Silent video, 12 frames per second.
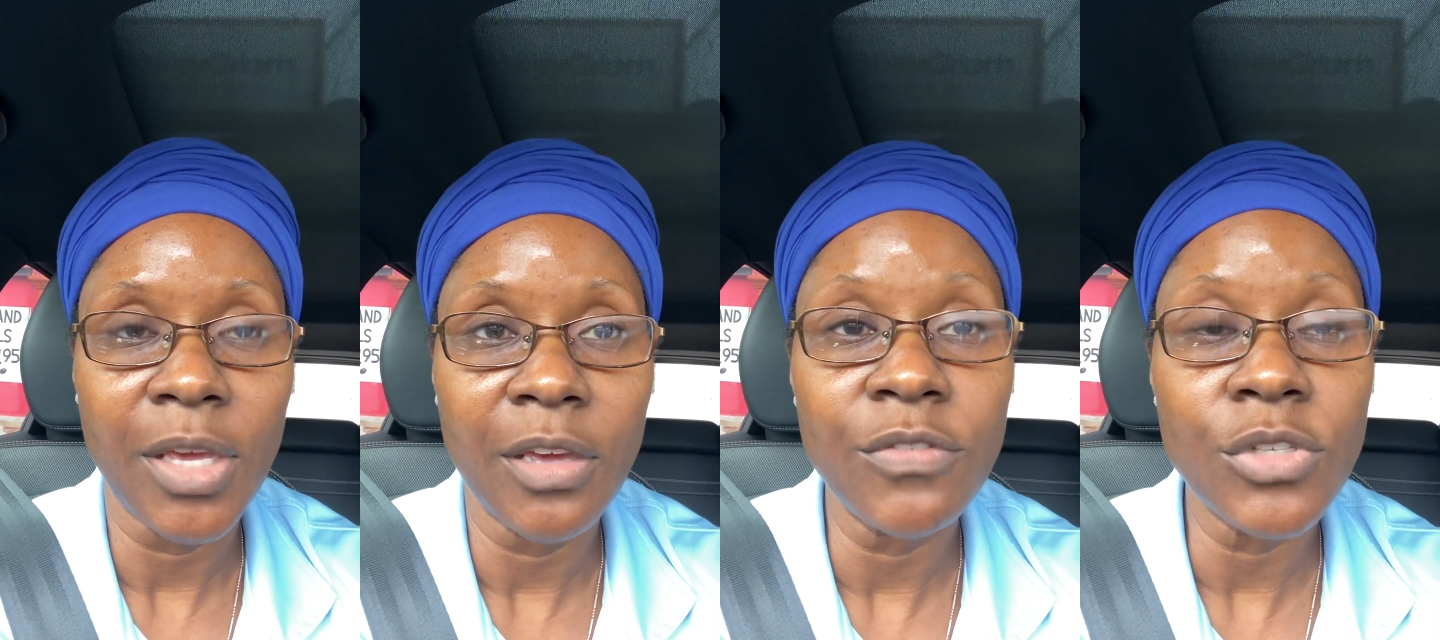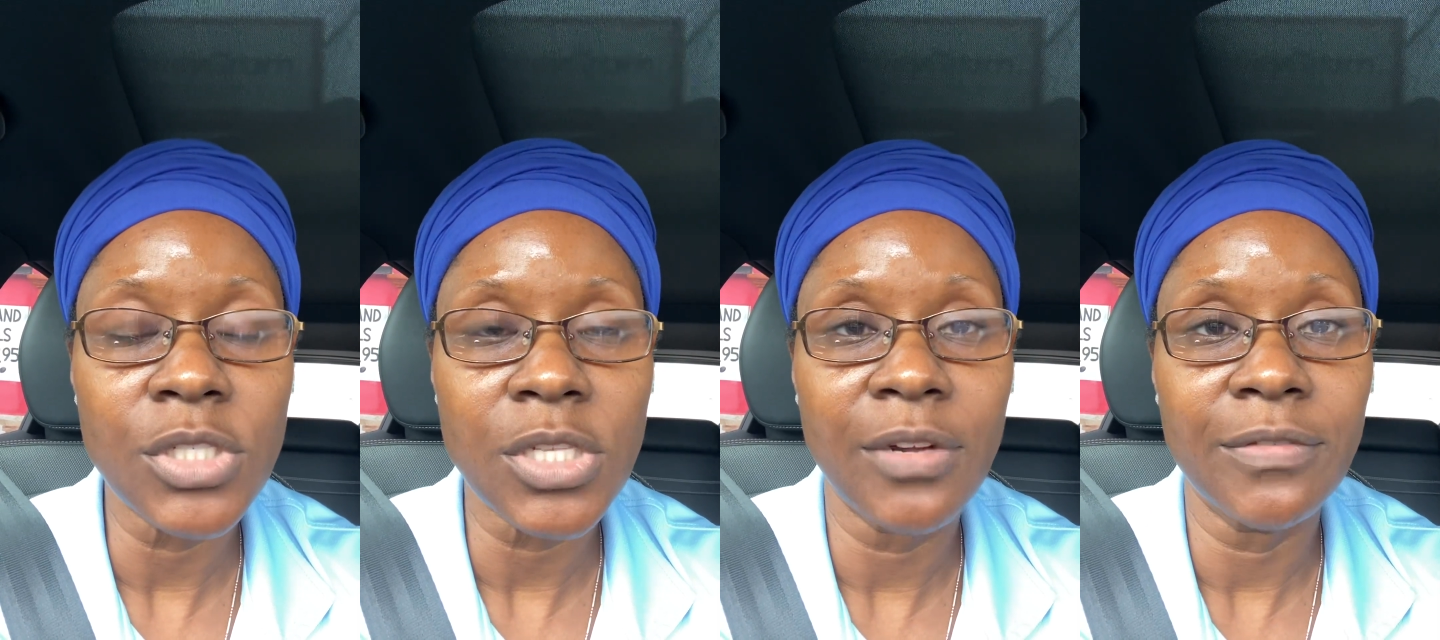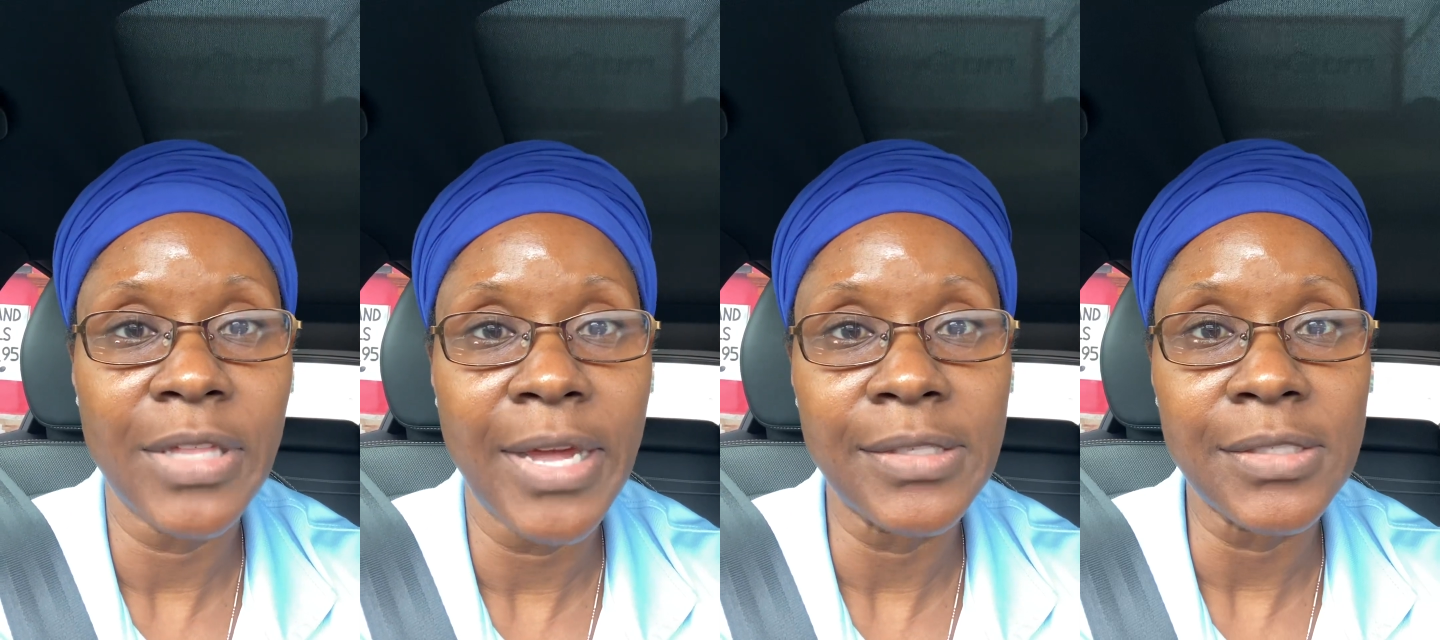give yourself
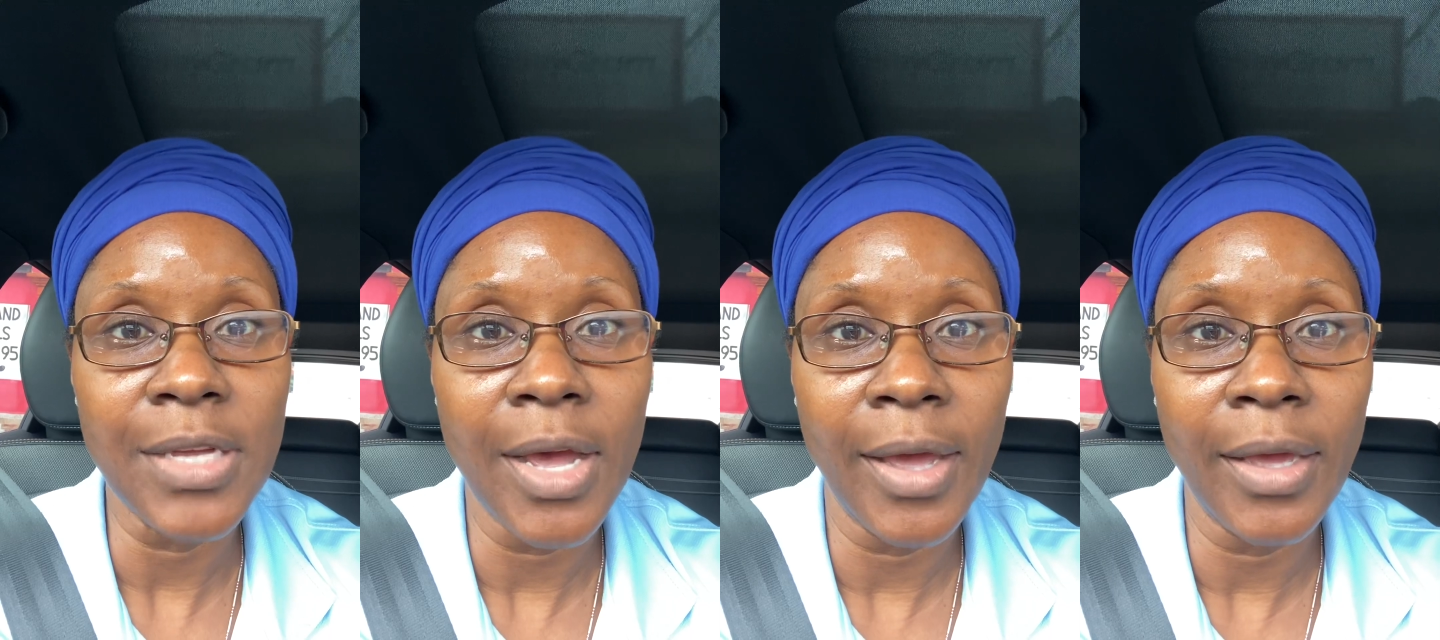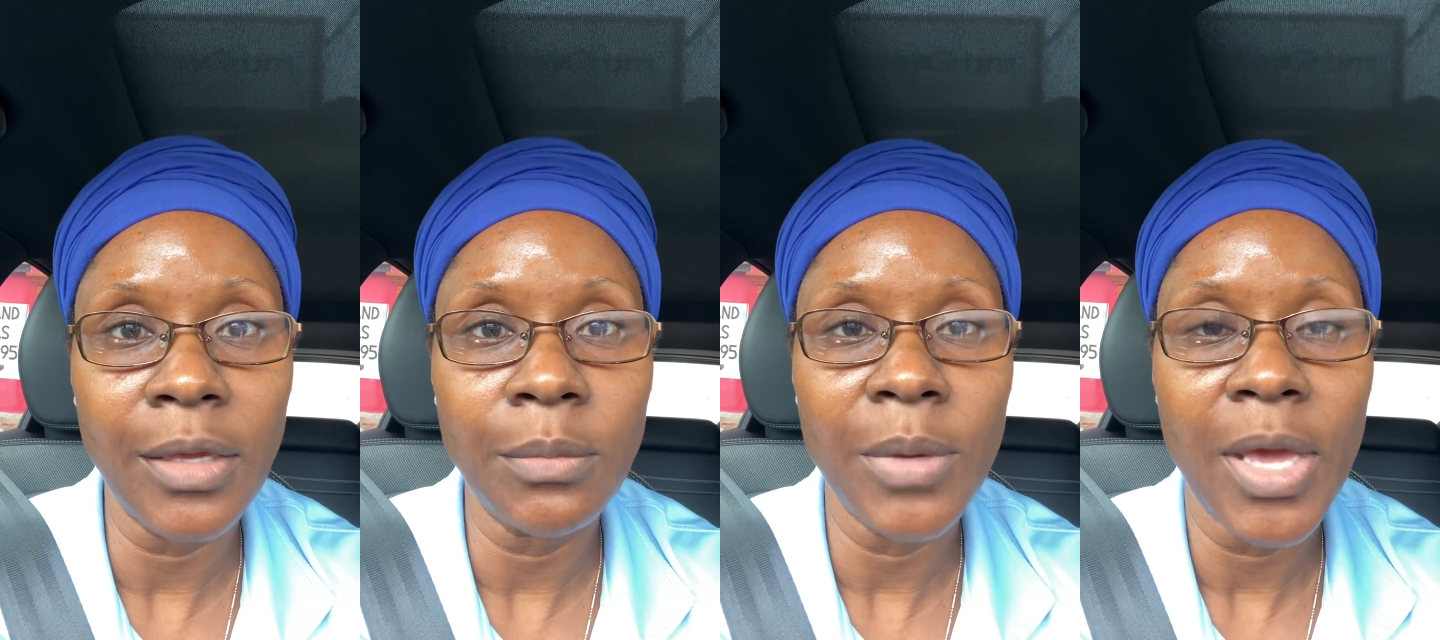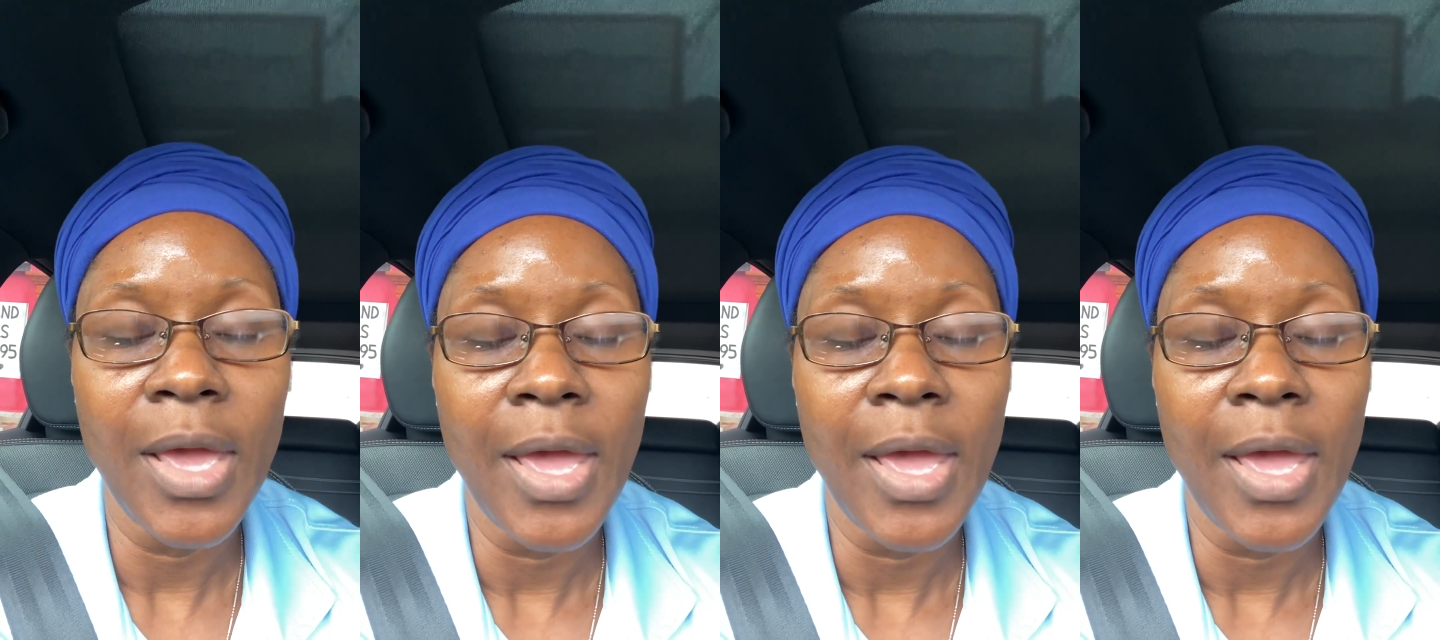that time